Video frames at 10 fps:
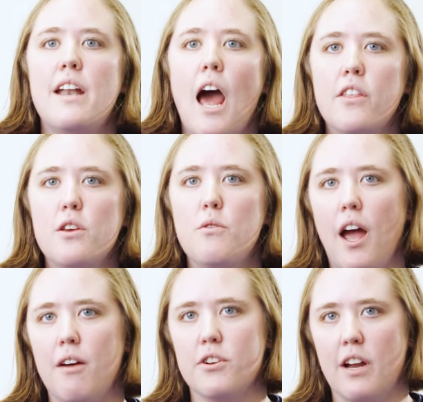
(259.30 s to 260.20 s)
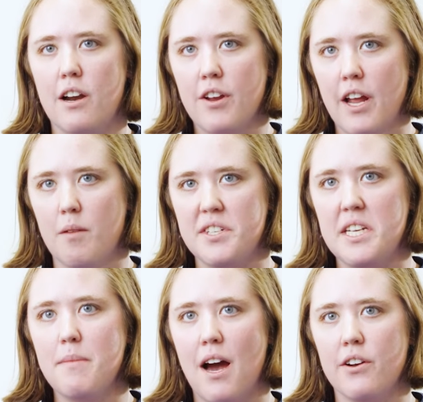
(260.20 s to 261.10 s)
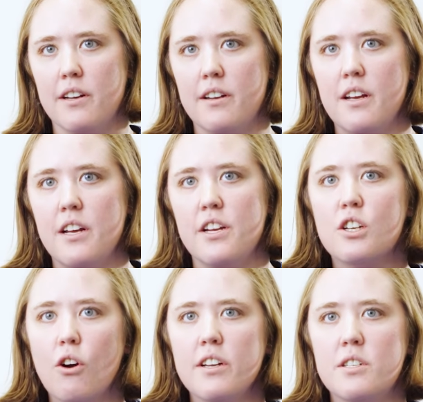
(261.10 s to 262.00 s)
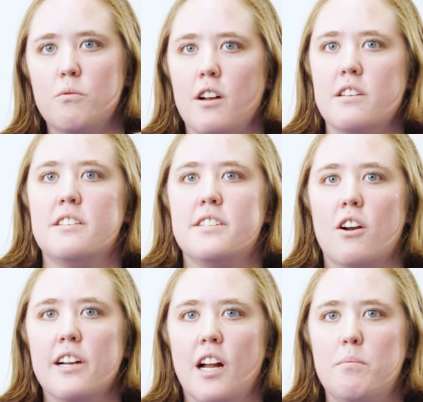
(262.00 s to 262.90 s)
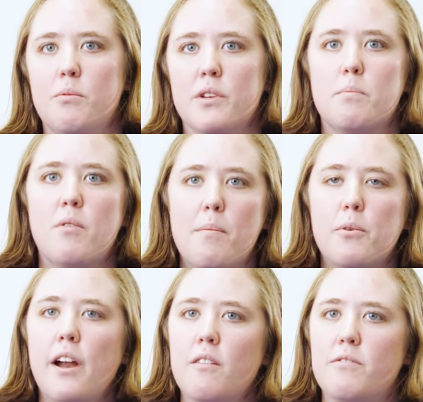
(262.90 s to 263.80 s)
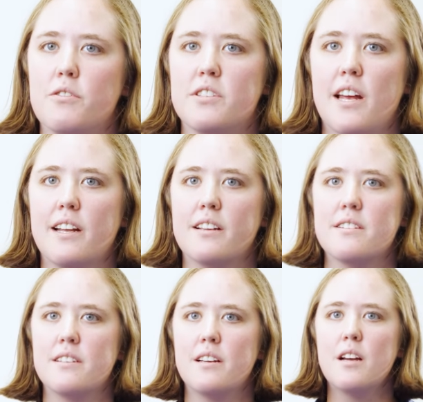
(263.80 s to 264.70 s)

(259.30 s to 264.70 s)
Now that you have your Aeri MT mounted, you're going to want to start it up with the proper airflow settings.